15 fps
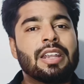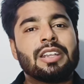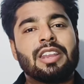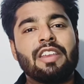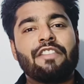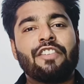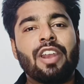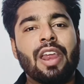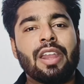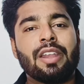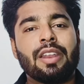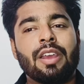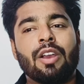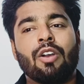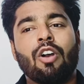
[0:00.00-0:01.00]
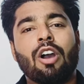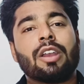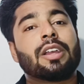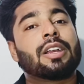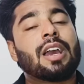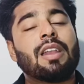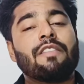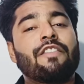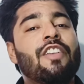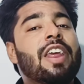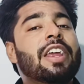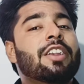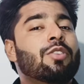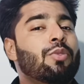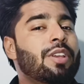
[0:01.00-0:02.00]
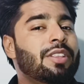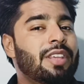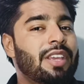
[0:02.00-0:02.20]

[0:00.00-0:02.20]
different or conflict with